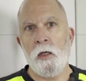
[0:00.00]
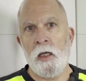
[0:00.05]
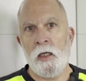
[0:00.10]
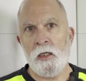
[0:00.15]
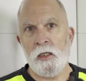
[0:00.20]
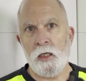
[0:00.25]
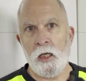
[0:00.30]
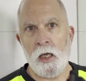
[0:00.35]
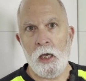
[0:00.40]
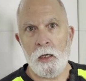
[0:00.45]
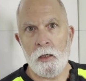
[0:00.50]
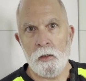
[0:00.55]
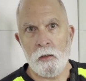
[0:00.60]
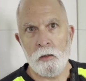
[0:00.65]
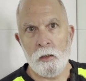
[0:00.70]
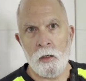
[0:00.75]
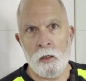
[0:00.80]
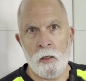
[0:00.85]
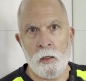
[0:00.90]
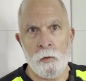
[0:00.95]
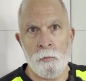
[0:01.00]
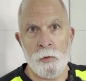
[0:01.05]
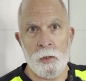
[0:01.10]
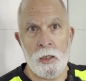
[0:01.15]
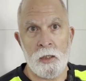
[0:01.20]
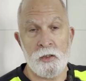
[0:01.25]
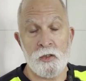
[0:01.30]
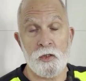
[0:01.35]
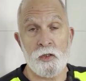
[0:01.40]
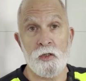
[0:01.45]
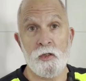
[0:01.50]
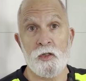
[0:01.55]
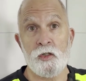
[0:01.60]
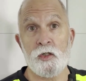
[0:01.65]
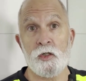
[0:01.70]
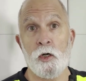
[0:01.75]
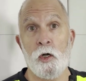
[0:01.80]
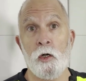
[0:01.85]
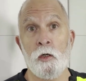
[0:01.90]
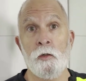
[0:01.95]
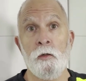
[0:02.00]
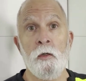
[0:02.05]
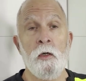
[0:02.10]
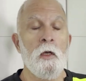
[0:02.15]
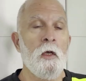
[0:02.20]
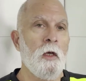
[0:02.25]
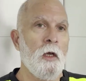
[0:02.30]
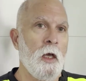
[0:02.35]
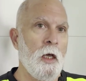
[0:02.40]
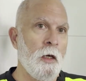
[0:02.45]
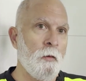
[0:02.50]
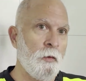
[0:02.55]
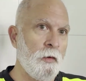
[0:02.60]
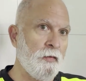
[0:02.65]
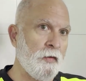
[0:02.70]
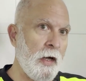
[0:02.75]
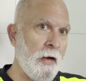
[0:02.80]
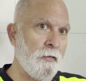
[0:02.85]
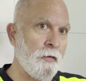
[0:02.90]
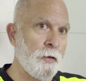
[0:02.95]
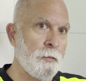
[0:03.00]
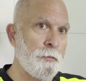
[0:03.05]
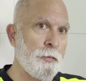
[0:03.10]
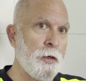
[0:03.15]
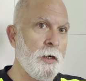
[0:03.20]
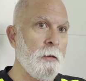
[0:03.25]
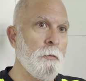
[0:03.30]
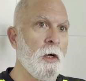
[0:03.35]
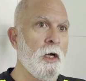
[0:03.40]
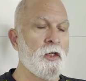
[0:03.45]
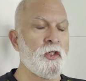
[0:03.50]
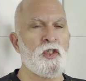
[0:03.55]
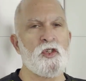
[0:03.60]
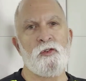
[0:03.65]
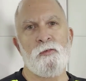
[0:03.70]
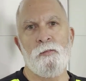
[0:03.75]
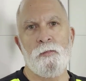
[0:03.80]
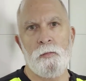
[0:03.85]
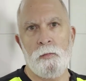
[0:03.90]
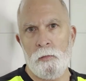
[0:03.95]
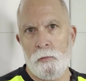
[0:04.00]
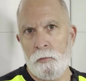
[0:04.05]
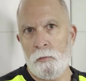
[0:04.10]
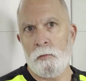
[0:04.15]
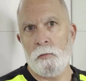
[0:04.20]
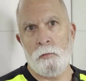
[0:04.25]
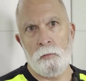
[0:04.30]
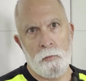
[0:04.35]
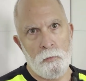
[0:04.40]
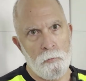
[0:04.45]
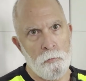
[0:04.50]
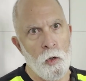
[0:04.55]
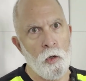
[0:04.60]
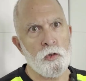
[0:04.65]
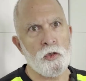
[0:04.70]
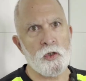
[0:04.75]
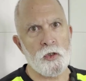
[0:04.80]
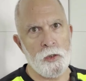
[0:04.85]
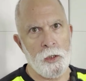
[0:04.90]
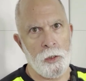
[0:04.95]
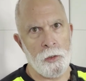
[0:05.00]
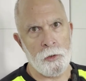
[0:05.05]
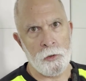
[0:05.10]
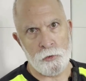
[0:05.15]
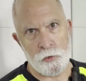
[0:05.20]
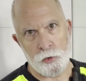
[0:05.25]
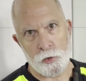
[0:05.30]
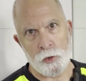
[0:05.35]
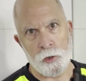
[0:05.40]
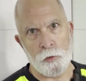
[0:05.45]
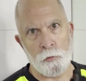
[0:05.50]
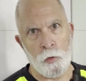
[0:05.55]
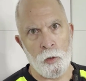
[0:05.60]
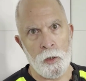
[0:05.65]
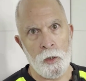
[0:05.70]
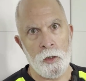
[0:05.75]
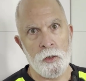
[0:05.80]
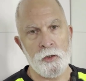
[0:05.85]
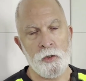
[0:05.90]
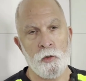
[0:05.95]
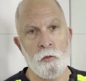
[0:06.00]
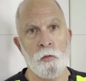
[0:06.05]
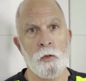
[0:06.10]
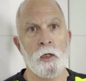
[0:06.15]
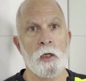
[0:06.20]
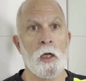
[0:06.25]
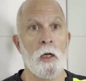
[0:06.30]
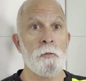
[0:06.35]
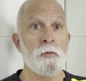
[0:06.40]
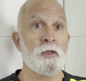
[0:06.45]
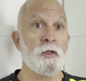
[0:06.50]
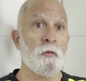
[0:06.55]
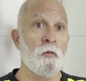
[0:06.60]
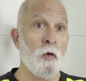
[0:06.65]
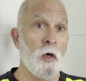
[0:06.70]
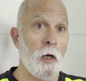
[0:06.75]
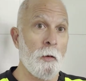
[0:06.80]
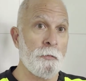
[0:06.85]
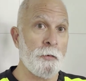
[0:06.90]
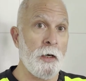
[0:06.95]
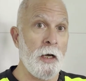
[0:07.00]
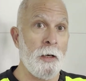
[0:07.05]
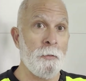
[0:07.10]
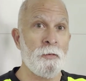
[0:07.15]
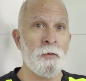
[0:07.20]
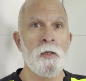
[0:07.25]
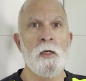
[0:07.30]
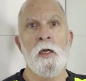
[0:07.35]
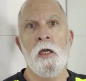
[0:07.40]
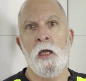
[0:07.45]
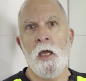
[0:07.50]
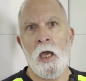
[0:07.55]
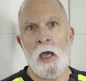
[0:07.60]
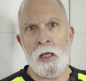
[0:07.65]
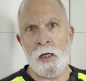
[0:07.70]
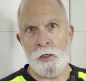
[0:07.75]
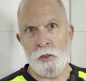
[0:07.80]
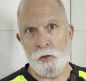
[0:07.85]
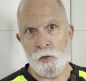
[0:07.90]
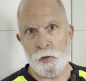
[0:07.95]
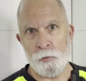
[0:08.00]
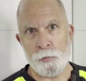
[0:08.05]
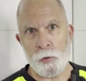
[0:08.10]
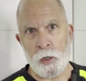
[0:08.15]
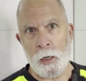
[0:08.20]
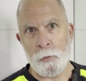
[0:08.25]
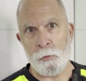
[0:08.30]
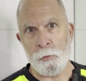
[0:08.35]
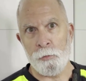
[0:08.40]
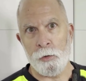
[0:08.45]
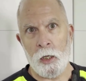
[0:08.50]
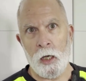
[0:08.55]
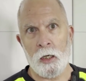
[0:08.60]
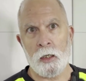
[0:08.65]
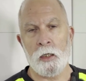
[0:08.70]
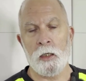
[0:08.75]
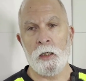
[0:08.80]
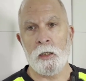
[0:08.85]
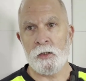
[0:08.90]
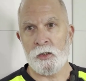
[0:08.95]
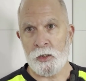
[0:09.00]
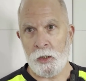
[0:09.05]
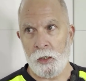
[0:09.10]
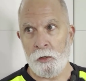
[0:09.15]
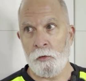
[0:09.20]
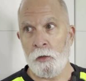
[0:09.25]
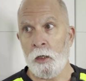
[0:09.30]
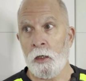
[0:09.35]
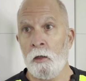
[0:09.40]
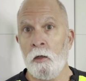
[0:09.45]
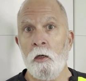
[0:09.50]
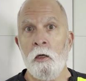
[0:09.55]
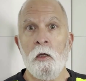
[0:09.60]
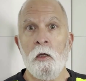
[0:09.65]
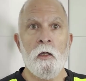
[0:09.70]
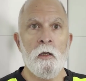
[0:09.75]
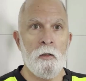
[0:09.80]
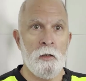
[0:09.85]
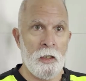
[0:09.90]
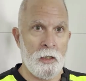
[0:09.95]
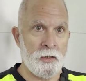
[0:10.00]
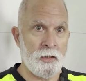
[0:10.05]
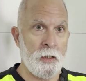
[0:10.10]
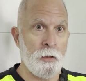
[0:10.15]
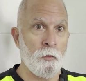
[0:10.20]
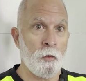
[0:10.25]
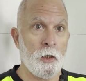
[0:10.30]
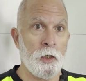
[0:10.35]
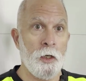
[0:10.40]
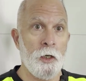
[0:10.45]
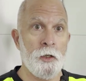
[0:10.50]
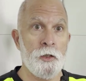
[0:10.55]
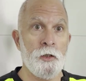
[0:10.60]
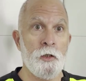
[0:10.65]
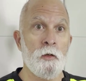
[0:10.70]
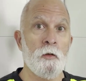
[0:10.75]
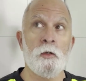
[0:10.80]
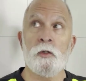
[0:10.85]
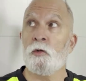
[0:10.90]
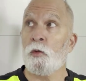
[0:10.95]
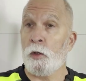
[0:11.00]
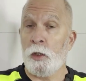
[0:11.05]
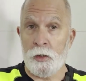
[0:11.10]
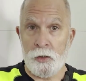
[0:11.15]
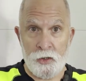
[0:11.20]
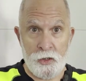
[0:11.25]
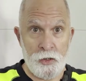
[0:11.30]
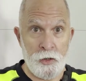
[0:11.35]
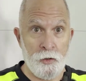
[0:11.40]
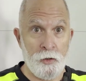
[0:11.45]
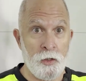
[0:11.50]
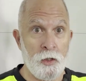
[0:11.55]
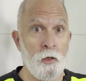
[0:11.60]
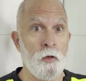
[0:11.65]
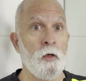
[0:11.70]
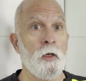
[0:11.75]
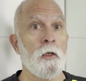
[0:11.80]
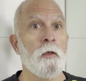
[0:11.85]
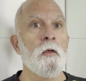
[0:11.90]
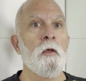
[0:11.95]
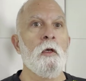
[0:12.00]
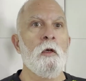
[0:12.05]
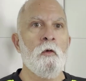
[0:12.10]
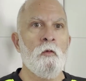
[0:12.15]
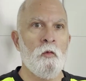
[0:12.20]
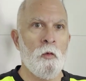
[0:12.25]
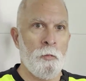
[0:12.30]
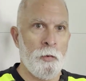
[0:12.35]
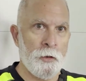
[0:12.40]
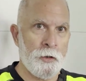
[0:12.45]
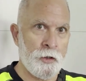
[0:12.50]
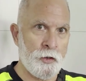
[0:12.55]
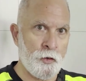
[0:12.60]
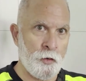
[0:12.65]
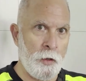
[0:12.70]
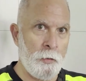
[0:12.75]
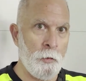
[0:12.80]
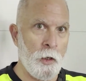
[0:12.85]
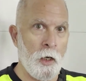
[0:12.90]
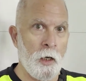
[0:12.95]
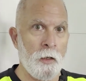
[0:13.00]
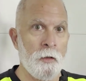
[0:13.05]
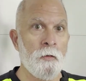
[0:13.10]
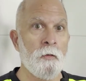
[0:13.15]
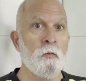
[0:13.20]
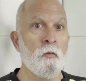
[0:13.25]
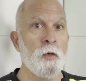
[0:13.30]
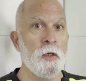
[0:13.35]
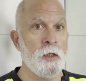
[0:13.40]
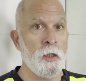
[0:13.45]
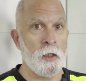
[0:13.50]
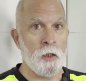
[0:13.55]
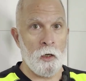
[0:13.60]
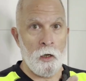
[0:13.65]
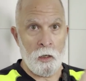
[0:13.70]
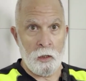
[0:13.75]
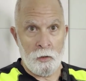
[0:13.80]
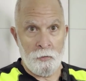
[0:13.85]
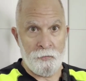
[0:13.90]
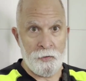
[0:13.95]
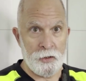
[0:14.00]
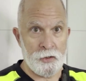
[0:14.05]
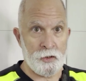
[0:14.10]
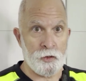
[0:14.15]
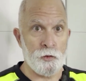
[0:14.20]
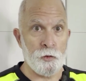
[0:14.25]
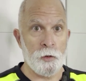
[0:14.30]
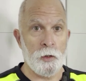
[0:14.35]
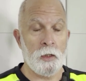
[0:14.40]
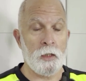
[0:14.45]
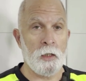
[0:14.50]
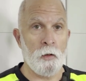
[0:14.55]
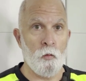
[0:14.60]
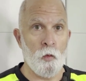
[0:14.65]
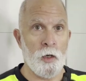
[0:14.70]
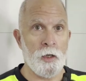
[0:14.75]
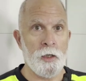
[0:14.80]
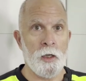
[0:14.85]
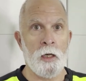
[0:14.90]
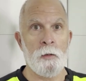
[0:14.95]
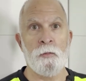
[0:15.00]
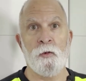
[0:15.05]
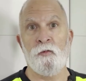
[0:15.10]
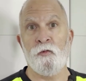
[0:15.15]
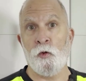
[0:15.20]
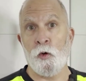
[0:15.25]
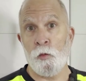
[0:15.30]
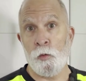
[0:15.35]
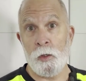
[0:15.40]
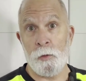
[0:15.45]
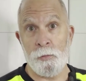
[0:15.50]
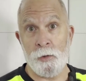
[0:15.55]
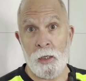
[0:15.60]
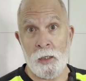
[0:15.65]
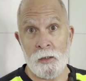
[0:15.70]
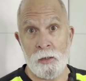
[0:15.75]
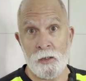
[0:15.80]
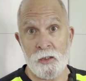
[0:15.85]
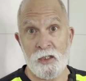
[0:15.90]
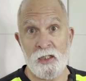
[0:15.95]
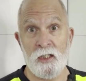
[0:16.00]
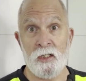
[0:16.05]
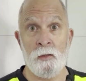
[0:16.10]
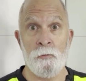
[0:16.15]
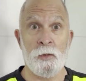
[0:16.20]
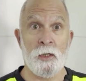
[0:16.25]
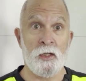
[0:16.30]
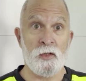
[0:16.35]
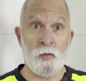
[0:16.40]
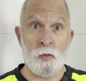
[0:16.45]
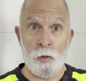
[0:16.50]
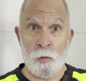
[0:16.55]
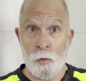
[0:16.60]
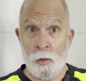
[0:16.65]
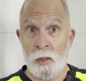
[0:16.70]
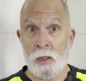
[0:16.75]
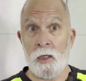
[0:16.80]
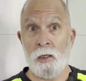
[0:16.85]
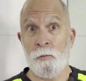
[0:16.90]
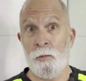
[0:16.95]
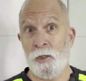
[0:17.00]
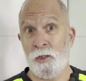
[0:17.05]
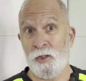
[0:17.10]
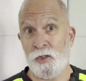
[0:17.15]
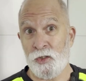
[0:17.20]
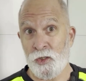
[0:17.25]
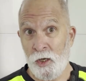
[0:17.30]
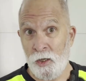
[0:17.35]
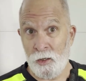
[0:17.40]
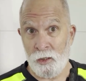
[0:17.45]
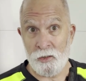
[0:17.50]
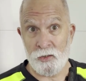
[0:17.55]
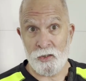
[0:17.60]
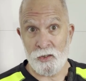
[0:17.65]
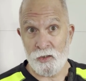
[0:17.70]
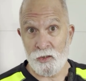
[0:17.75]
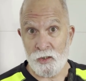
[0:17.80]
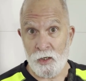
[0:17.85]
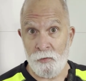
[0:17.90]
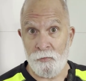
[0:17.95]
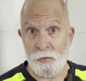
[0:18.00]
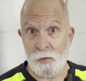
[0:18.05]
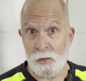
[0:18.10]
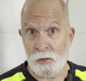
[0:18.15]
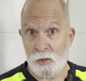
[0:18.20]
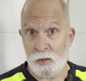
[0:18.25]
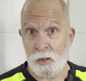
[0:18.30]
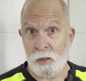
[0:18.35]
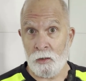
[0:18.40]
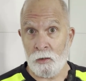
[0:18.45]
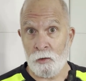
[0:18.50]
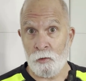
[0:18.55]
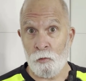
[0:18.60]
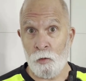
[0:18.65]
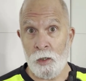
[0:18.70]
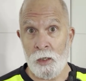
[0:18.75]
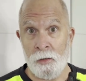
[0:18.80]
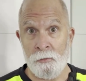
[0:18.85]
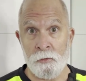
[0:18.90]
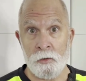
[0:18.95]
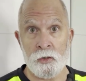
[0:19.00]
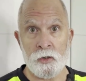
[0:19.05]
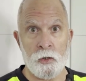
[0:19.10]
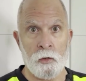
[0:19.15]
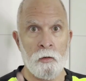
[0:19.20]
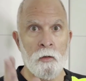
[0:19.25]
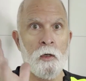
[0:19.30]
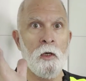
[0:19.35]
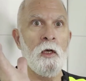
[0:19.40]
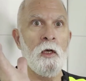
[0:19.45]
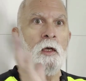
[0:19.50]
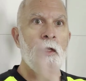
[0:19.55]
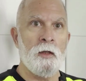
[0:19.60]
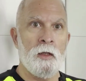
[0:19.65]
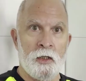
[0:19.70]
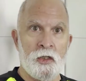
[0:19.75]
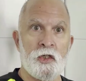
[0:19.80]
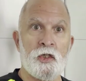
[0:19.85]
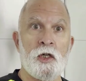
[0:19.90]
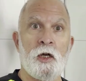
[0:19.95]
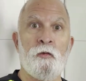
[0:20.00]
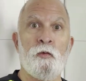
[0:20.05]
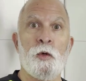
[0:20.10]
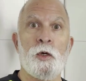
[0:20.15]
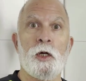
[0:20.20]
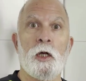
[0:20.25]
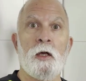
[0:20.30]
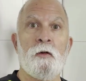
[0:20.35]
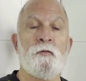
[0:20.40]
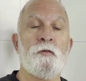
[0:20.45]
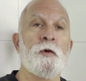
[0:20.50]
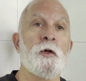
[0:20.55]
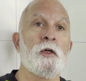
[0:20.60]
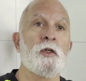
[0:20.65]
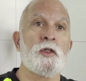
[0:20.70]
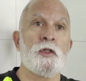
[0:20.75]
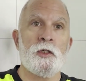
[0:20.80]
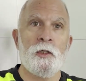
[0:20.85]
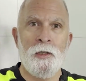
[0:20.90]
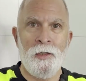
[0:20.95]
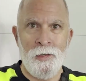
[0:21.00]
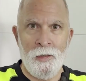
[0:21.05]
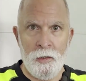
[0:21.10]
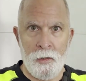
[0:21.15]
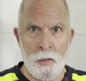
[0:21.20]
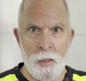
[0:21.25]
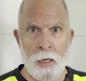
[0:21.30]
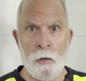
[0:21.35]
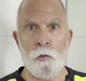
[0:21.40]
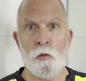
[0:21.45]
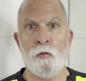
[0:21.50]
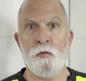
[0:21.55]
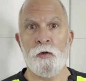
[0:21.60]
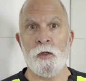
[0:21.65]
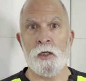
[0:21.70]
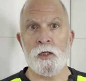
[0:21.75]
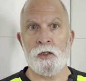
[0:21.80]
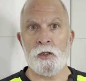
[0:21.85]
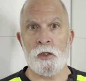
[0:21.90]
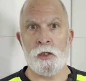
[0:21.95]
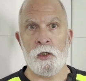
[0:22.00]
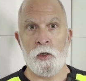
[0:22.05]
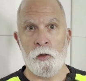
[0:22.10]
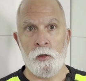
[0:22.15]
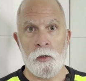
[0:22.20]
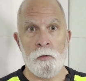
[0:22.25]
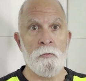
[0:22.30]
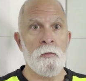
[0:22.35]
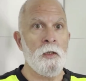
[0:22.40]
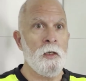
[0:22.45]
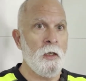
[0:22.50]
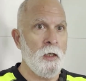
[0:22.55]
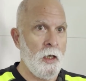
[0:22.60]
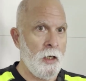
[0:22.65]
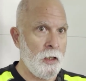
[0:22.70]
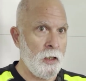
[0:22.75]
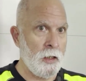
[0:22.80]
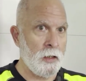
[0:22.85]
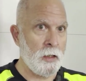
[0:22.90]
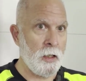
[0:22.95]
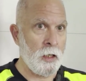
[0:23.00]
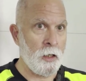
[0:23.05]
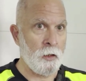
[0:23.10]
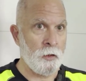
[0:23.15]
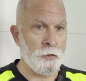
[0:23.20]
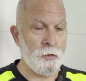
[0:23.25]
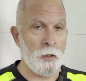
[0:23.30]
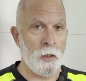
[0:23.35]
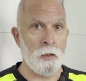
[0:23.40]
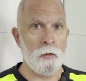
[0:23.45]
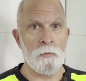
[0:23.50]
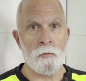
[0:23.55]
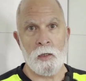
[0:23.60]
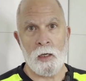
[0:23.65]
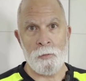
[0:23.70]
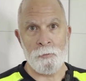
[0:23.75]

ADA appliances installed, and we've covered pretty much most scenarios you're going to run into when it comes to wall prep, how to do the proper blocking, etc. Next thing we're going to do is we're going to seal the unit. We'll put the trim on. We did all of this drilling and whatnot before we applied the sealant because we don't want to get a bunch of sawdust and stuff in the sealant or whatever. So this stuff went on first. Now we'll finish the unit and get that all done.